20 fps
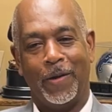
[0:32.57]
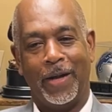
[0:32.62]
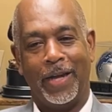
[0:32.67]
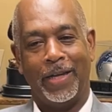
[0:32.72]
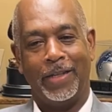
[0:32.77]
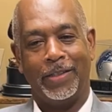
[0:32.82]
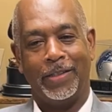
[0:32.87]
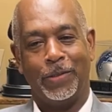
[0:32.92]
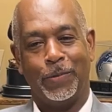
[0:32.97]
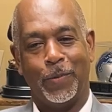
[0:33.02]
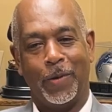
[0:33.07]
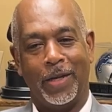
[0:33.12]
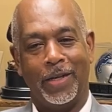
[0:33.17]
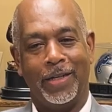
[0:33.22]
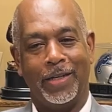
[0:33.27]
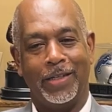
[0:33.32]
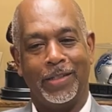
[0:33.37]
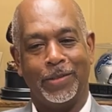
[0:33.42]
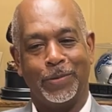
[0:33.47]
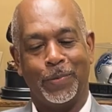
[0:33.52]
I had these
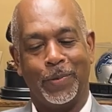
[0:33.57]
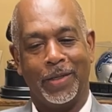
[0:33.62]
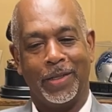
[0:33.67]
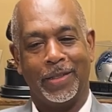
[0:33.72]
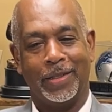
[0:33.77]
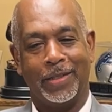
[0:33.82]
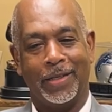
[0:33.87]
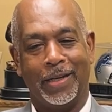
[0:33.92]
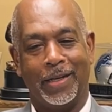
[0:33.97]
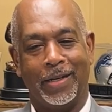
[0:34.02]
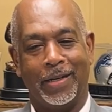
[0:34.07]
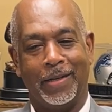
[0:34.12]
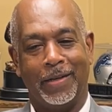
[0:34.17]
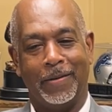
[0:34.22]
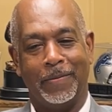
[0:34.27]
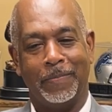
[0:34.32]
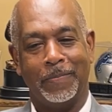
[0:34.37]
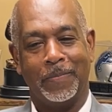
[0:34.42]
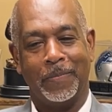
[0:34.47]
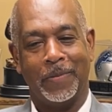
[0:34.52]
run-ins with
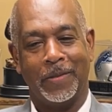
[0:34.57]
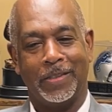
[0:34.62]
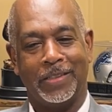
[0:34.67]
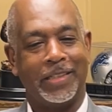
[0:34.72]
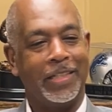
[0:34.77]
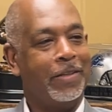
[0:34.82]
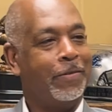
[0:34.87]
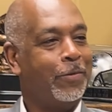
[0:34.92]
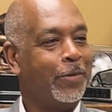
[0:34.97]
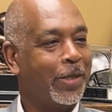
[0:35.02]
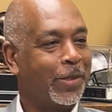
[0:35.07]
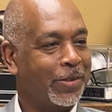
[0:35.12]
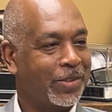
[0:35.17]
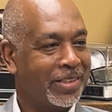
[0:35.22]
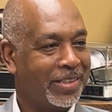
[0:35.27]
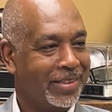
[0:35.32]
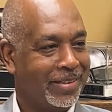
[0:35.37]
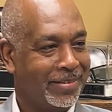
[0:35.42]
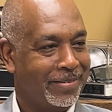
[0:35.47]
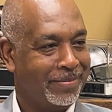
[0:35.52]
Steve
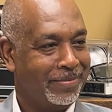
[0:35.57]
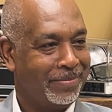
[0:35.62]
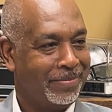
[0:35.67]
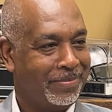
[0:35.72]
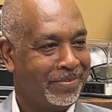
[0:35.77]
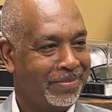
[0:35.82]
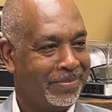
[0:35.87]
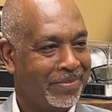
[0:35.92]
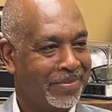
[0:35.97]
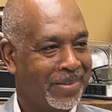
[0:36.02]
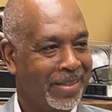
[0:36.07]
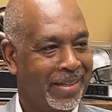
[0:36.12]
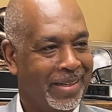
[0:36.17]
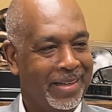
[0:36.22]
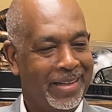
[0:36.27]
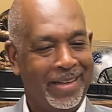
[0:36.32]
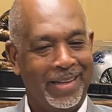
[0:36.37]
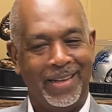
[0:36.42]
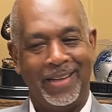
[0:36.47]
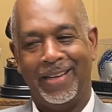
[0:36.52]
Wilson.
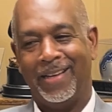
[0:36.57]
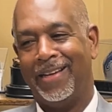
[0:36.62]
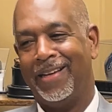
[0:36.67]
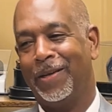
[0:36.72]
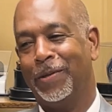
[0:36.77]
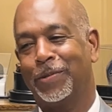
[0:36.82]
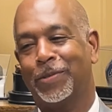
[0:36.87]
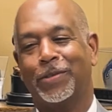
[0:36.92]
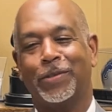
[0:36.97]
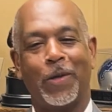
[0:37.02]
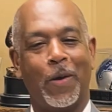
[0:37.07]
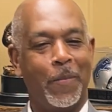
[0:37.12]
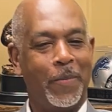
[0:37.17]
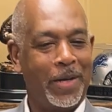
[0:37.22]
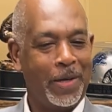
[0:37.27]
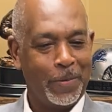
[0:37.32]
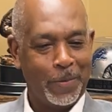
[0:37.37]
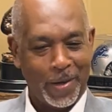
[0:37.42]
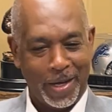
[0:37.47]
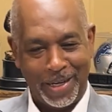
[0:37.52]
There was so
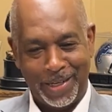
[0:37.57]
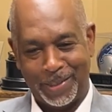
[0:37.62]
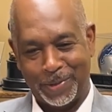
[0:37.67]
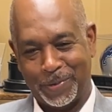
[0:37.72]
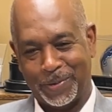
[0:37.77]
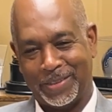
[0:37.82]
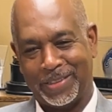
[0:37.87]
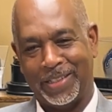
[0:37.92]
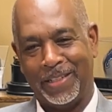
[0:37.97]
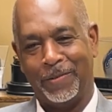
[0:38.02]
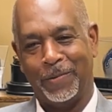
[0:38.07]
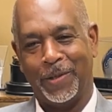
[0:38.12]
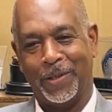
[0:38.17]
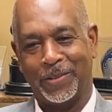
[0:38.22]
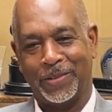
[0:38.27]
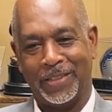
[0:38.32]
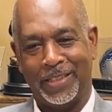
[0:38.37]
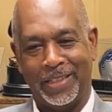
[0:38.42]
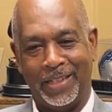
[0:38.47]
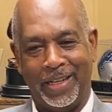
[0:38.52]
many run-ins with Steve
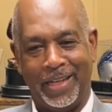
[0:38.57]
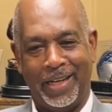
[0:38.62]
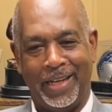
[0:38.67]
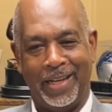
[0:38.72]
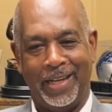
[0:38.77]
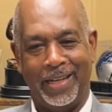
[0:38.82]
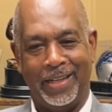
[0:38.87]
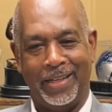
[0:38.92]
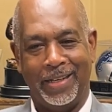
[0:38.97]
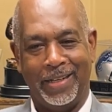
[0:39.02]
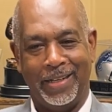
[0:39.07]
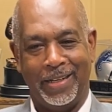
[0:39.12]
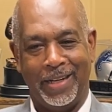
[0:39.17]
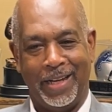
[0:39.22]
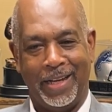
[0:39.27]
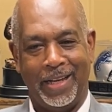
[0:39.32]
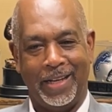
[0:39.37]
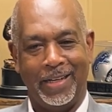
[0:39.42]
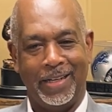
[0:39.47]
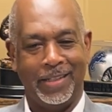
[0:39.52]
Wilson,
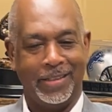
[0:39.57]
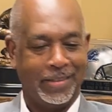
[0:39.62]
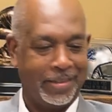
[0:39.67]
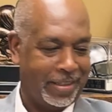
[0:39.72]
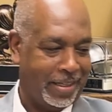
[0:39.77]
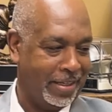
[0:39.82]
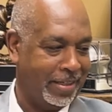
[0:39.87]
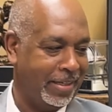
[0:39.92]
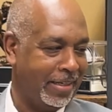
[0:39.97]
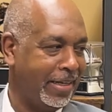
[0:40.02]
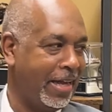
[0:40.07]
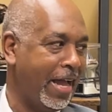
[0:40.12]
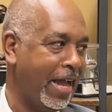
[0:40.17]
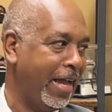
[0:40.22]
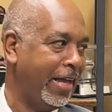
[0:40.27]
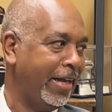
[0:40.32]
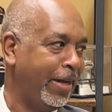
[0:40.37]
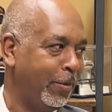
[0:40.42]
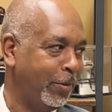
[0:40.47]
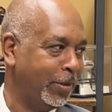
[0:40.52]
and the
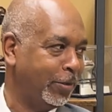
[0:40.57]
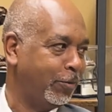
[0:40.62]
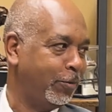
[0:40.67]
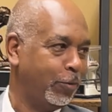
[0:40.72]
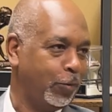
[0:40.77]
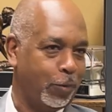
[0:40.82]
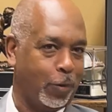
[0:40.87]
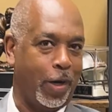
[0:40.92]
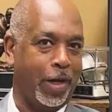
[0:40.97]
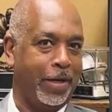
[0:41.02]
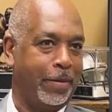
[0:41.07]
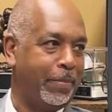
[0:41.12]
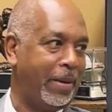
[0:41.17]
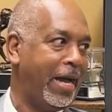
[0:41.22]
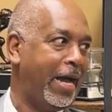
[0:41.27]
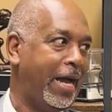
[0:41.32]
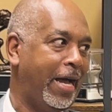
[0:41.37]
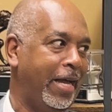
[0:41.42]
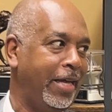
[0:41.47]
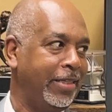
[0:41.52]
guy that was running
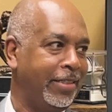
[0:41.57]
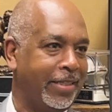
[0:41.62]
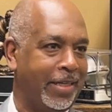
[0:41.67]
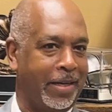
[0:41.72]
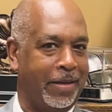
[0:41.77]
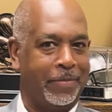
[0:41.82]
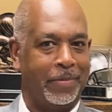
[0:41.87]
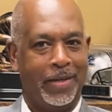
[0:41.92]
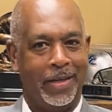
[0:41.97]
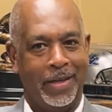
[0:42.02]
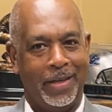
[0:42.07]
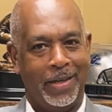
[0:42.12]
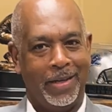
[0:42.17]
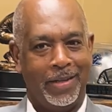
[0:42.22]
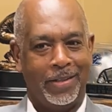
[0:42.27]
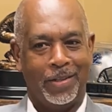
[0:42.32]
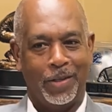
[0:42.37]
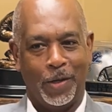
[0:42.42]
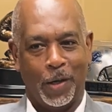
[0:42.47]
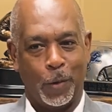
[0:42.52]
behind him,
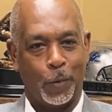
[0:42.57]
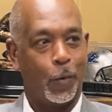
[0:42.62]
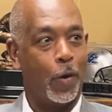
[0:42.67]
you know,